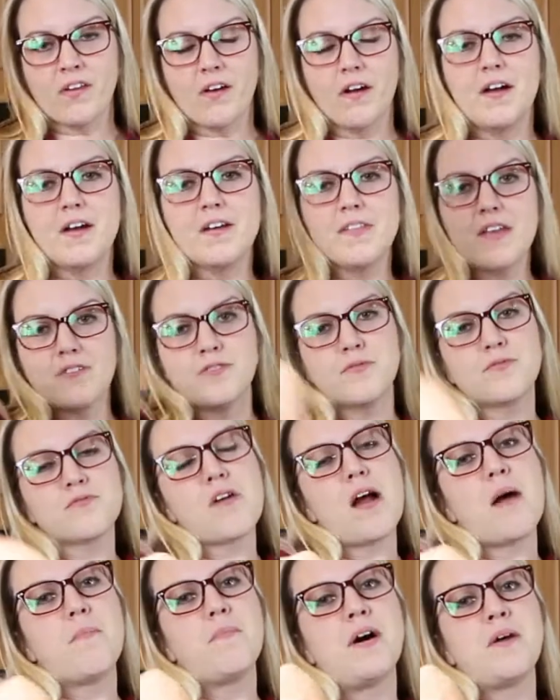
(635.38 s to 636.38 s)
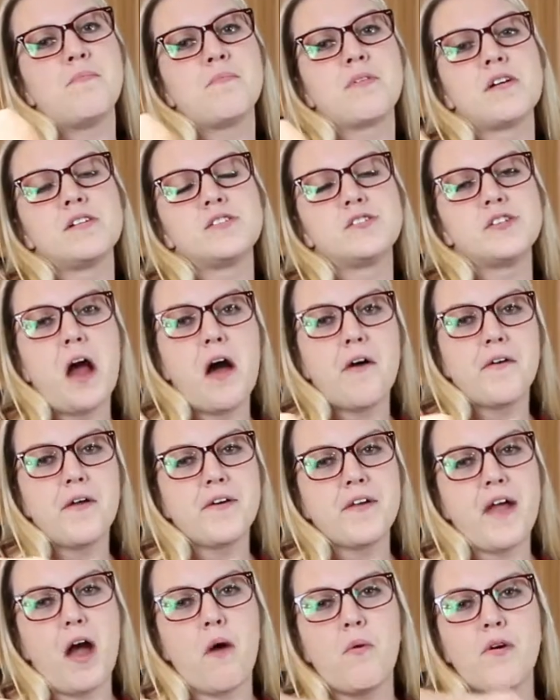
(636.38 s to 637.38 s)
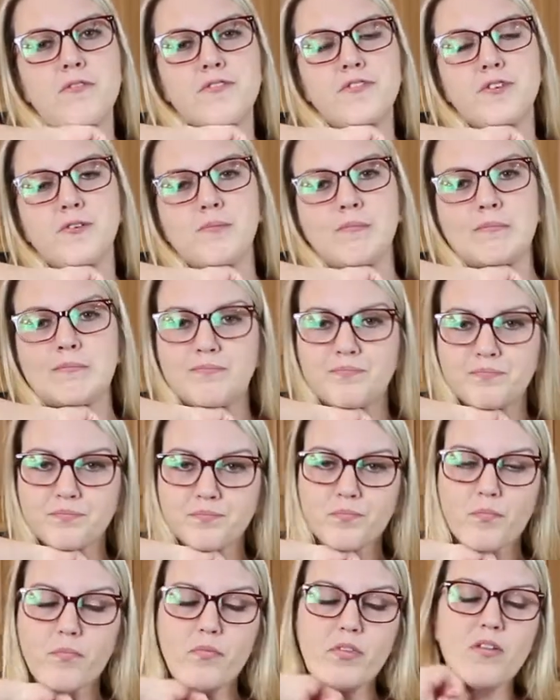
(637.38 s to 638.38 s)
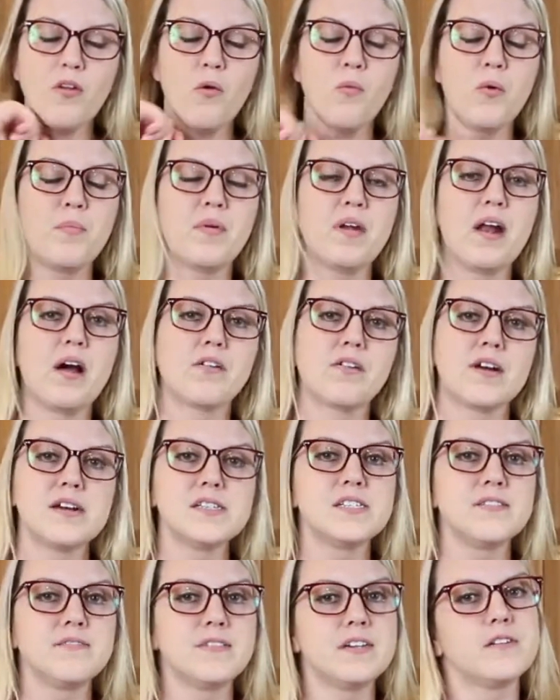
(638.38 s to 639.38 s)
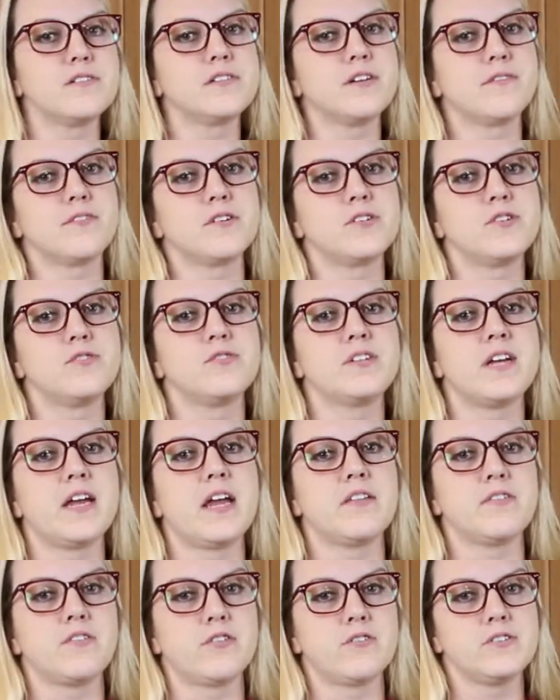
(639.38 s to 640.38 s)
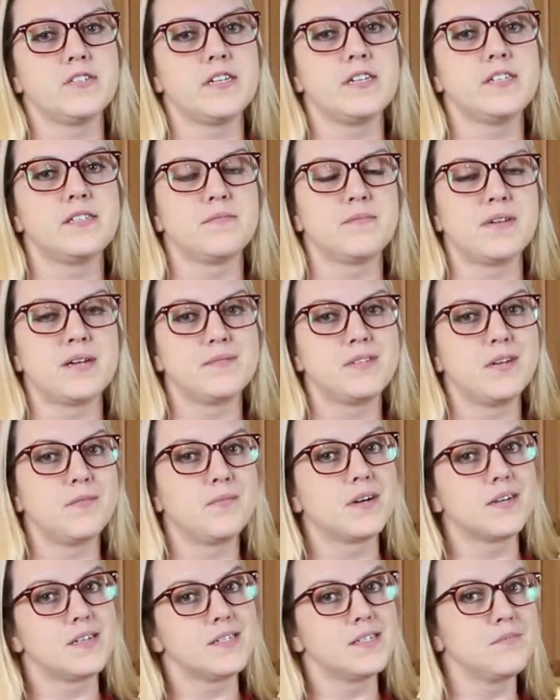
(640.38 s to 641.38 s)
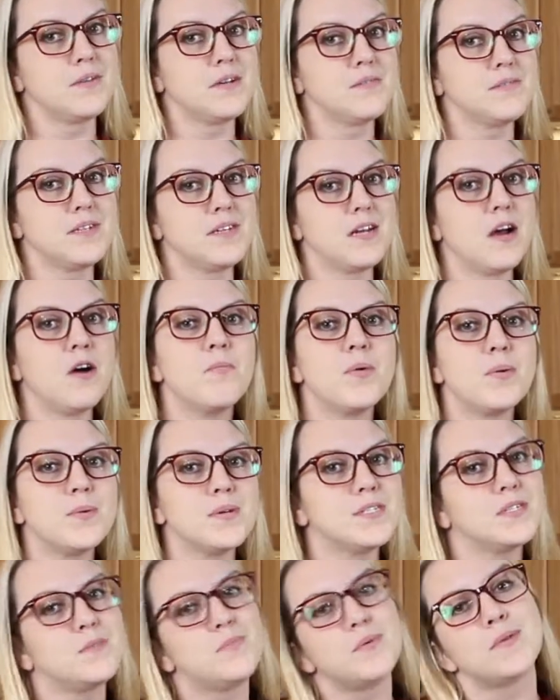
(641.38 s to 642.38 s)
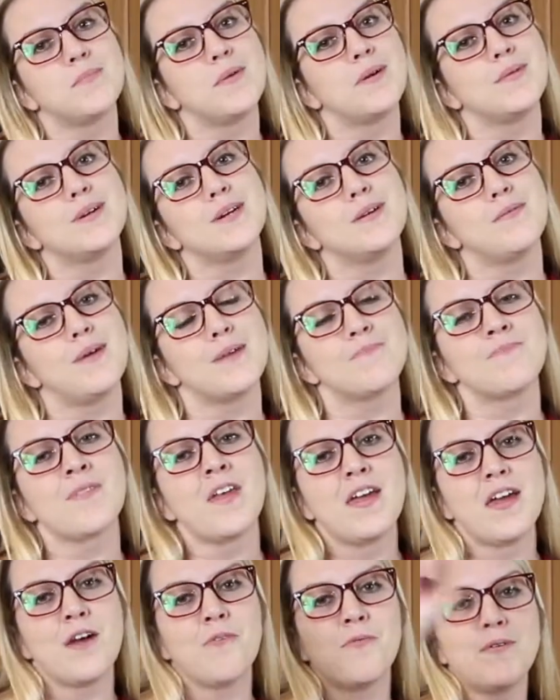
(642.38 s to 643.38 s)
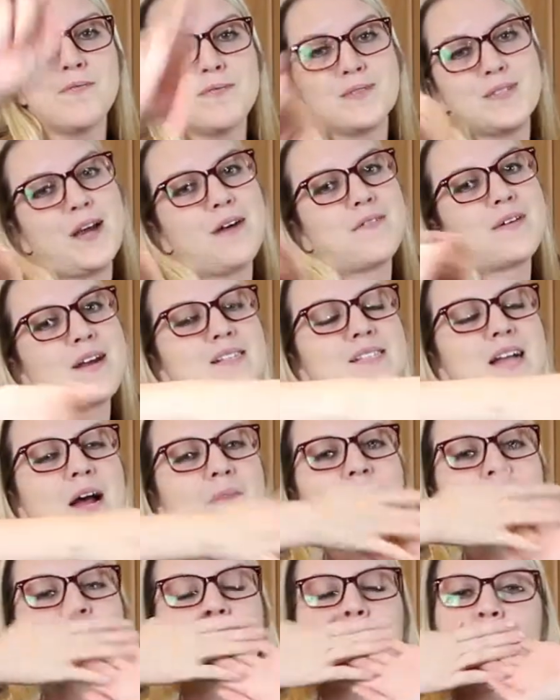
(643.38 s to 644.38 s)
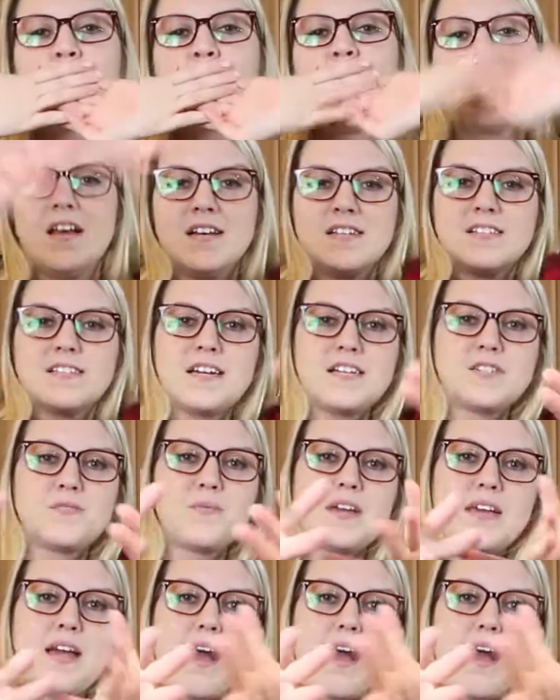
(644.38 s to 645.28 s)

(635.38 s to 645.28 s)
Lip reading: Hit that subscribe button because y'all know y'all want to. We put out crazy videos every Tuesday and Thursday. Sometimes they work and sometimes they don't, but we still put them out anyway. And we will see y'all next time. Stay sweet,